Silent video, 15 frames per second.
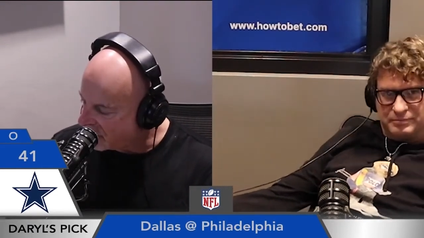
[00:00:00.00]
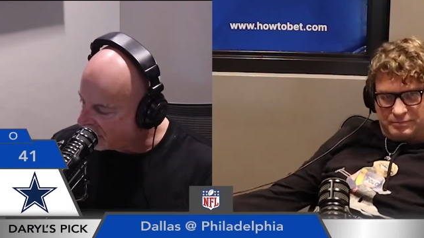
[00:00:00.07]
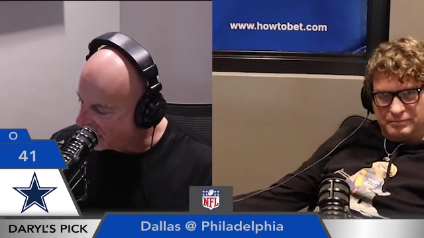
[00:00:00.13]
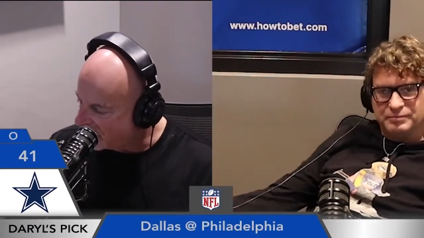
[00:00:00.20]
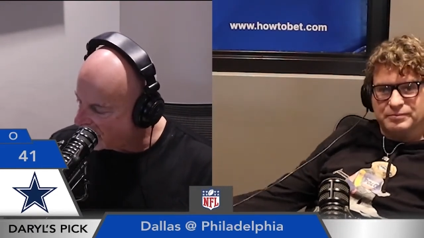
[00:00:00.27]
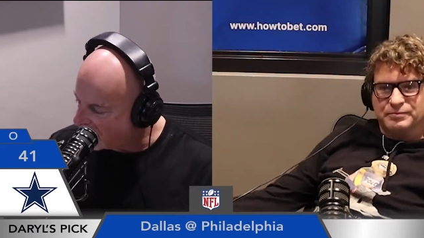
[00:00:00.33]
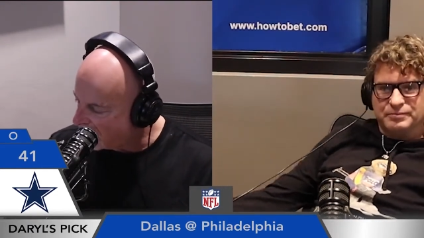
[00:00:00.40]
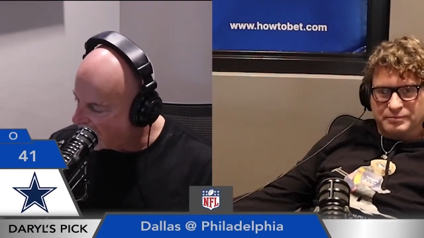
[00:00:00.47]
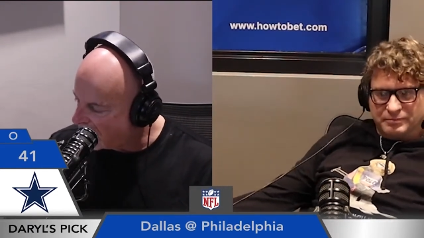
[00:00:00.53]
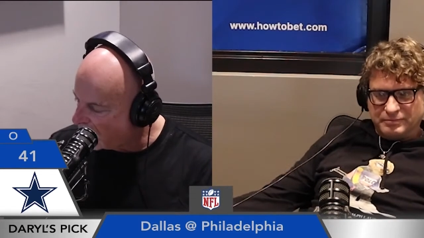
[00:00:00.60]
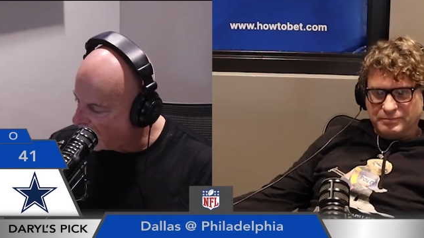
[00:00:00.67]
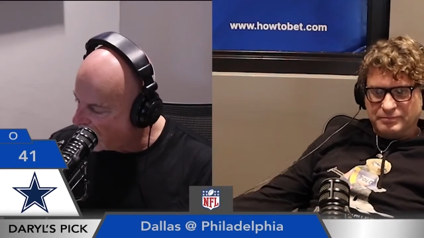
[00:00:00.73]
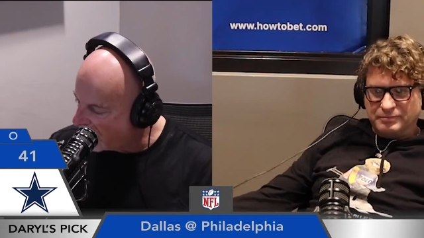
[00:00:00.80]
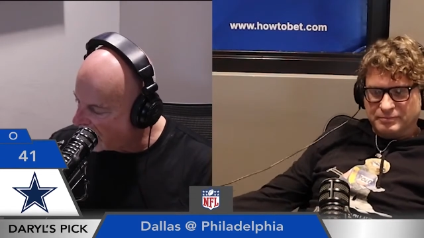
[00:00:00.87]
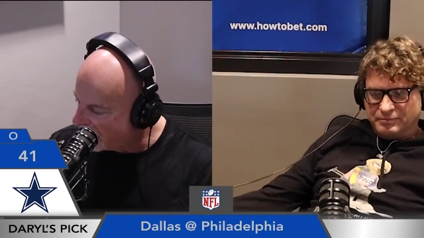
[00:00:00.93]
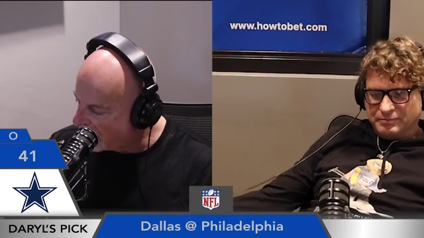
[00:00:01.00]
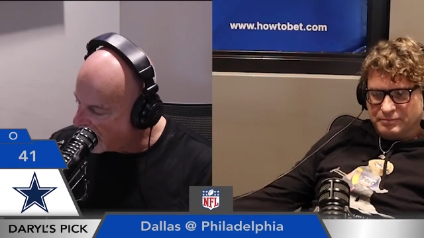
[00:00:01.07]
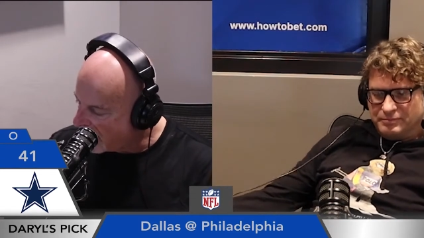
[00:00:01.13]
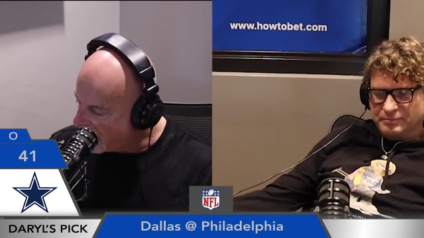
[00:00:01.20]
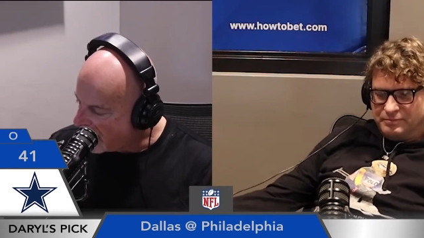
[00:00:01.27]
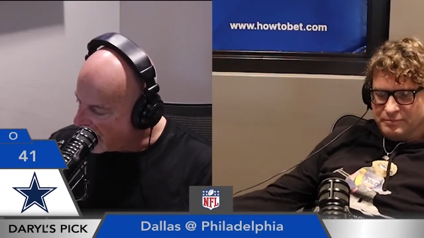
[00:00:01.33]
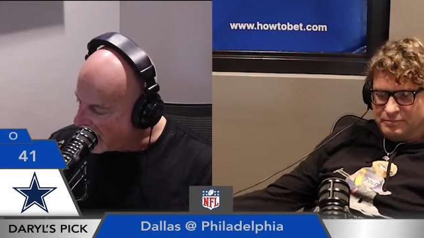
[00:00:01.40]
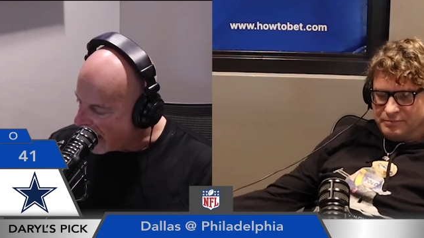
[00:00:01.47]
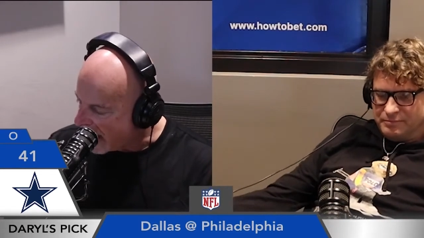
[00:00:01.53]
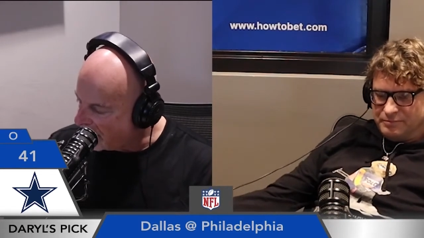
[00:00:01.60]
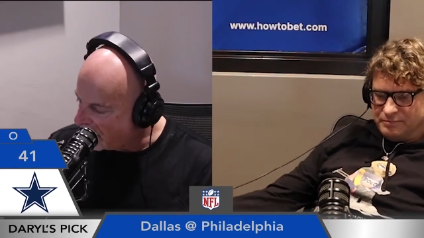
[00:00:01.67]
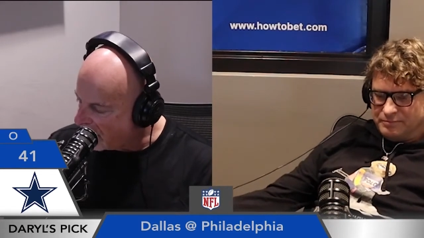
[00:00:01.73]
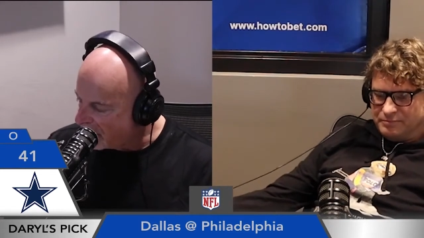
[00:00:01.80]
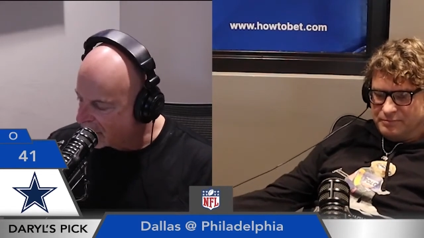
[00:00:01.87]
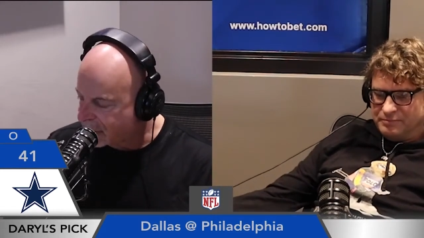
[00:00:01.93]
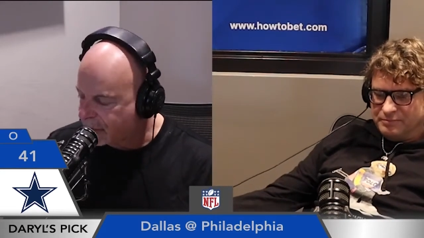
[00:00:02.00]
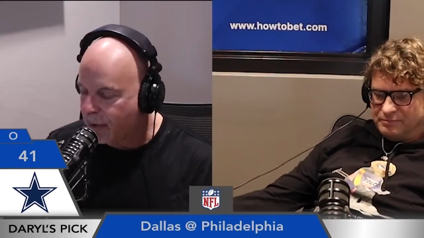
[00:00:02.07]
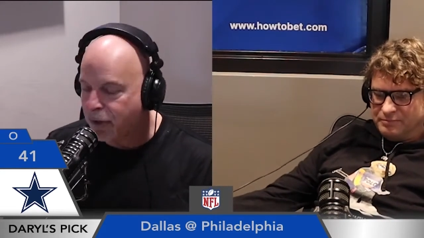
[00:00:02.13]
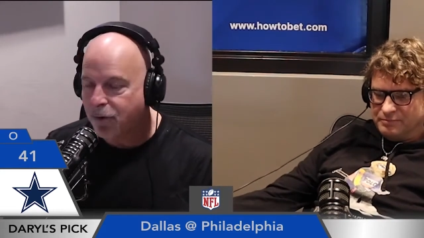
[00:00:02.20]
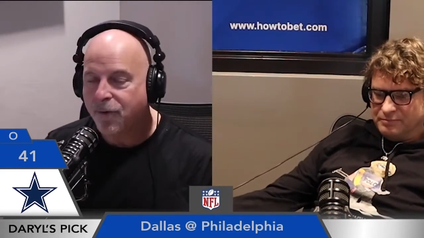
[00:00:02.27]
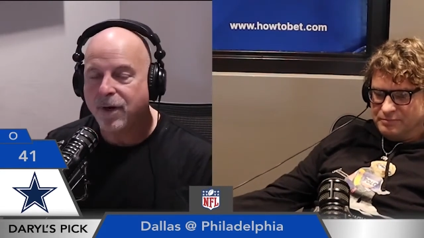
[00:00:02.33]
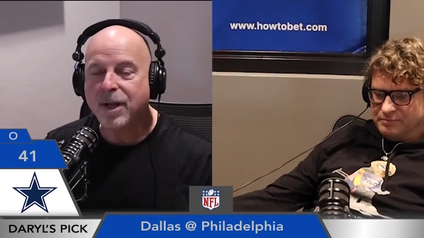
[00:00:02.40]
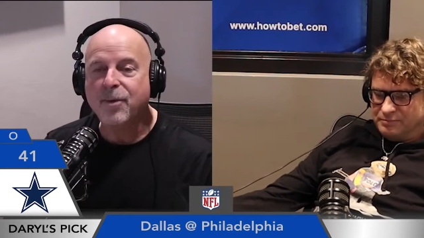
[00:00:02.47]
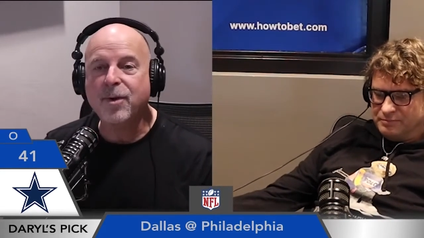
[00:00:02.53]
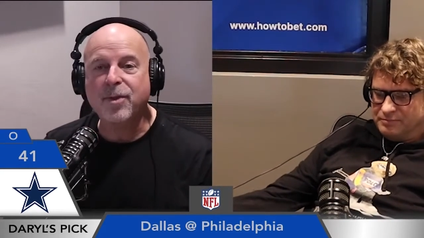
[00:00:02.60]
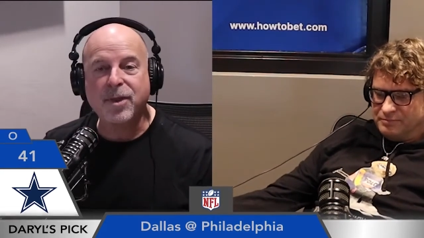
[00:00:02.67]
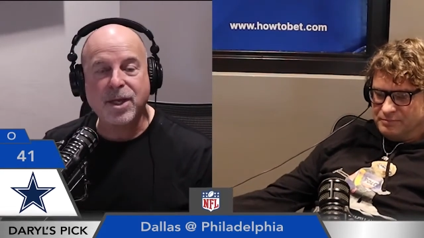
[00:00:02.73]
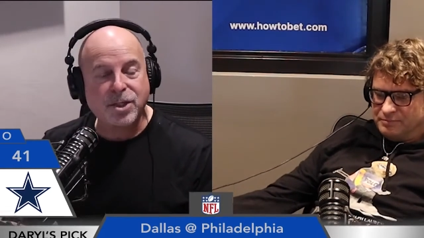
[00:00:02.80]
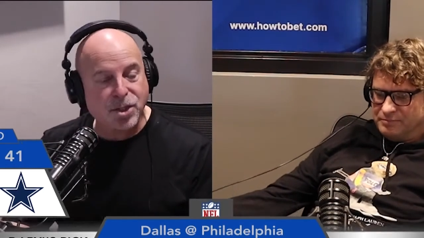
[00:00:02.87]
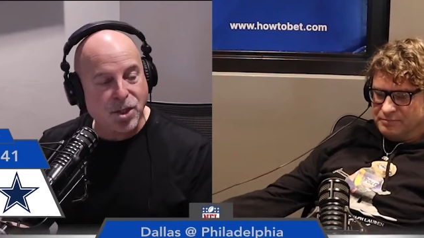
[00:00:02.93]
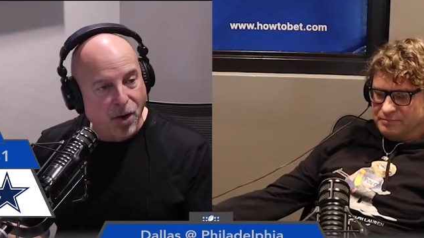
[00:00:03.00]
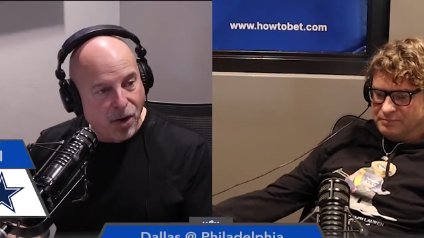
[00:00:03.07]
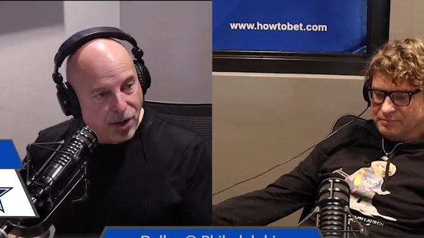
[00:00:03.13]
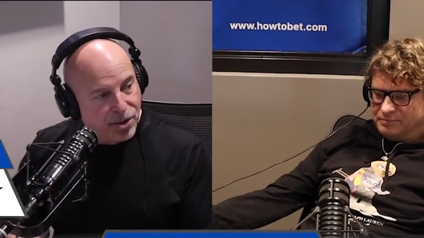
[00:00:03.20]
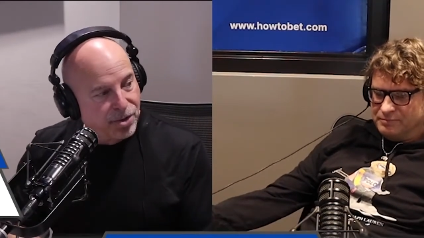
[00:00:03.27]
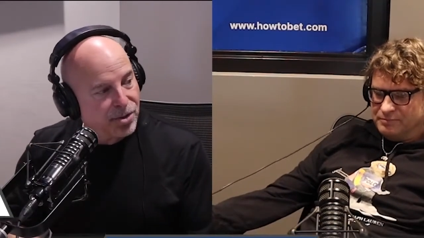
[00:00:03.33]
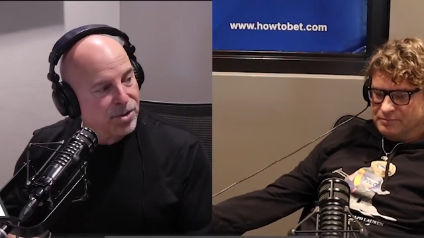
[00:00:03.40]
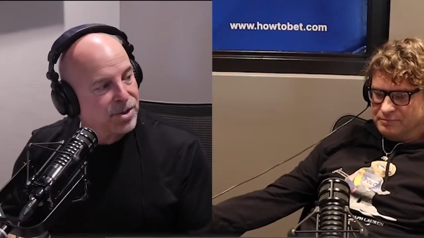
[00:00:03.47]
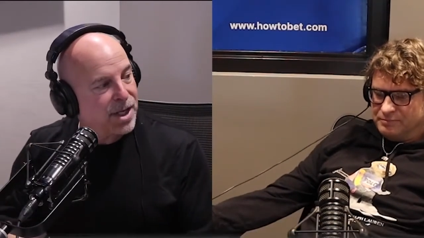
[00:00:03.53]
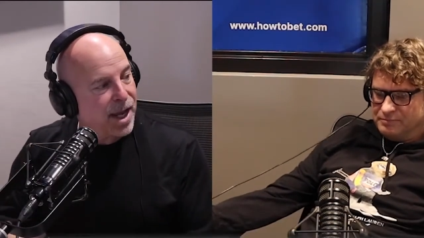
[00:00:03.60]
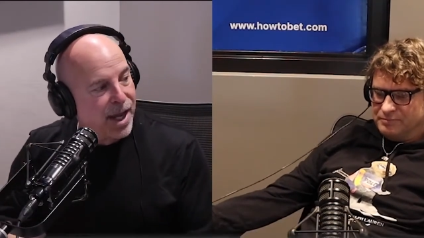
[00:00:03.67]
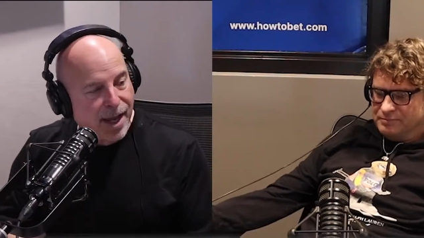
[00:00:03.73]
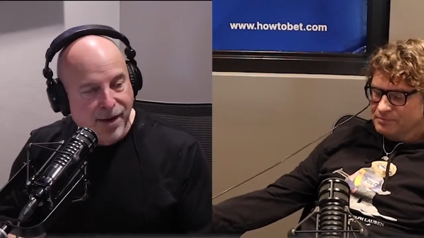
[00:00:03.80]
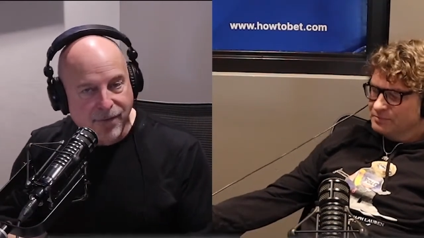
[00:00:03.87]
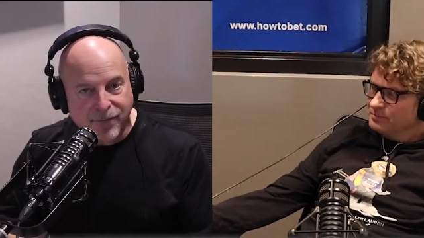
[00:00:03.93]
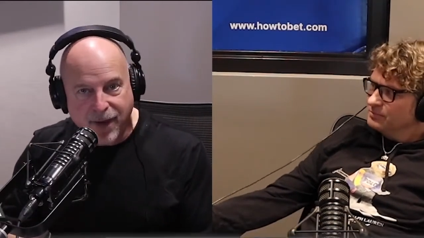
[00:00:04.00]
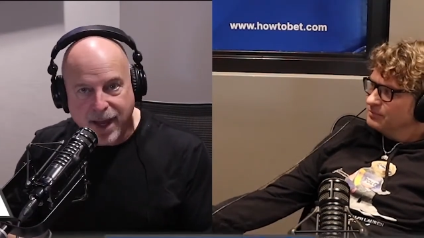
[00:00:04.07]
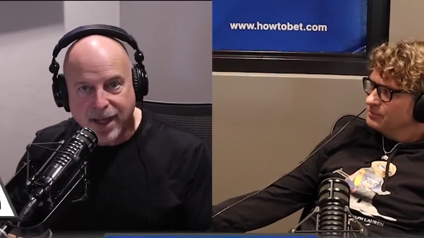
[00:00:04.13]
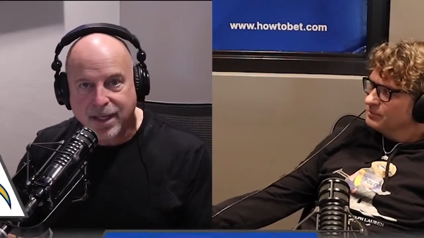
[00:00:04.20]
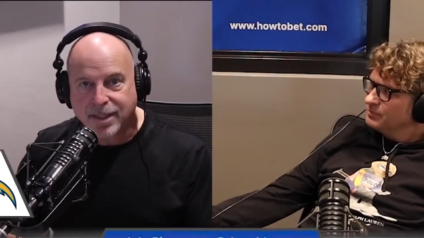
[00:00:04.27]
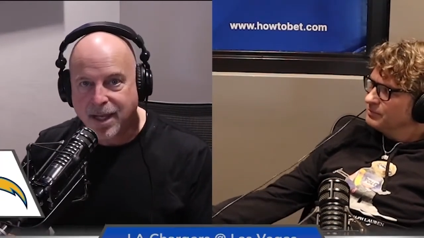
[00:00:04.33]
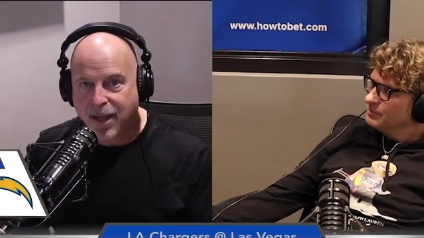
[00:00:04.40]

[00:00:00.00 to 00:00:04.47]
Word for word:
Speaker 1: over 41. I will also agree with the Chargers and Vegas.